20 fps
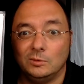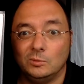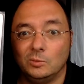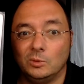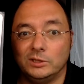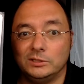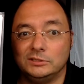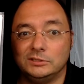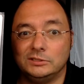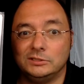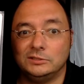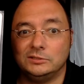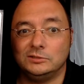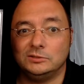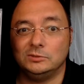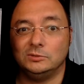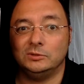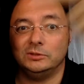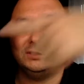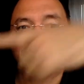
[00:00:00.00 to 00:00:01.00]
once
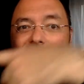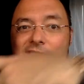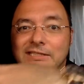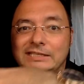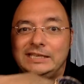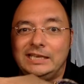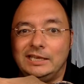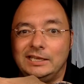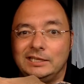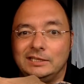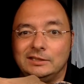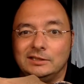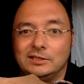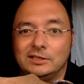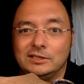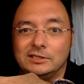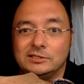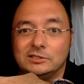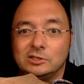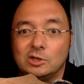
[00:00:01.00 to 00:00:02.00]
students gain
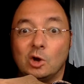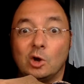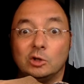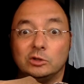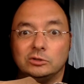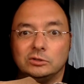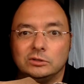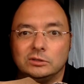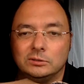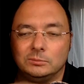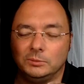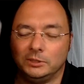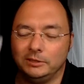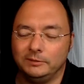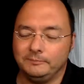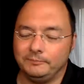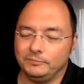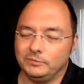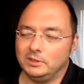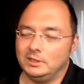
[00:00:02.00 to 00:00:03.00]
this autonomy.
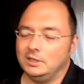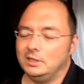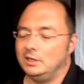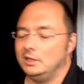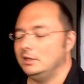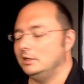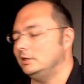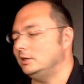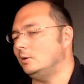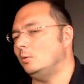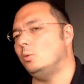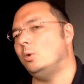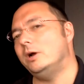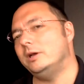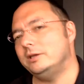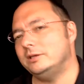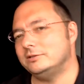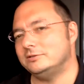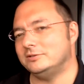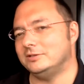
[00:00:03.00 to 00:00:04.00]
Now,
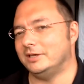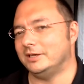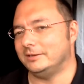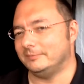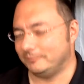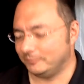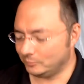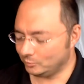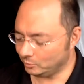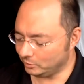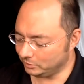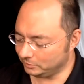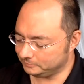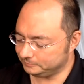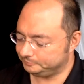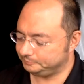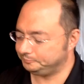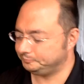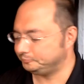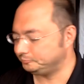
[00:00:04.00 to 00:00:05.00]
why is that?
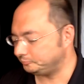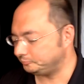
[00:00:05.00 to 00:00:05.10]
Well,